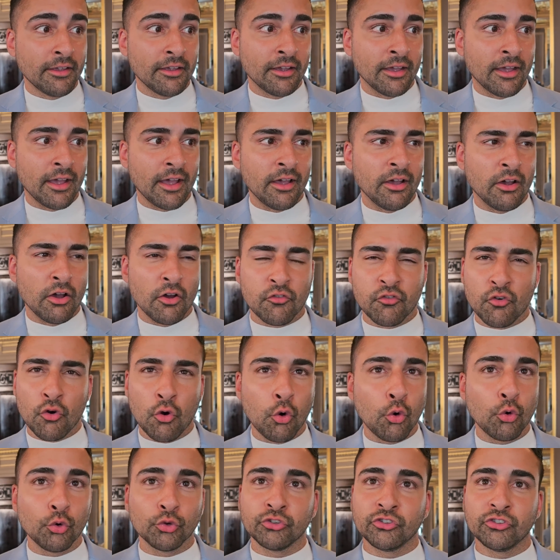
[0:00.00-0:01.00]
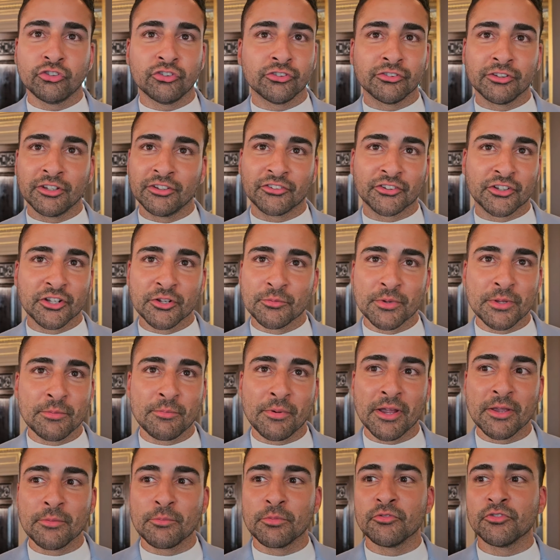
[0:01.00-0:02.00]
Of course it's going to be
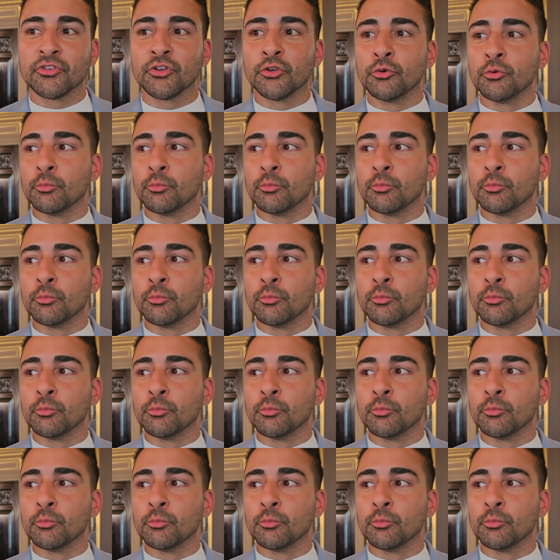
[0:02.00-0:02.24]
pay-per-view.